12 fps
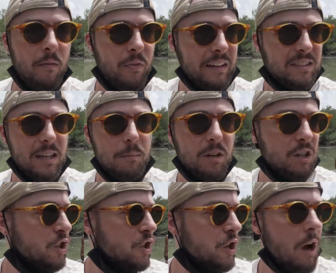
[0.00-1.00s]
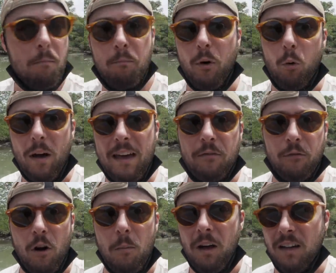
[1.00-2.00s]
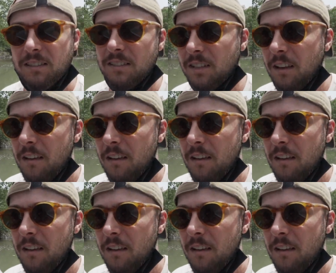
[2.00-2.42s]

They seem to jump away from us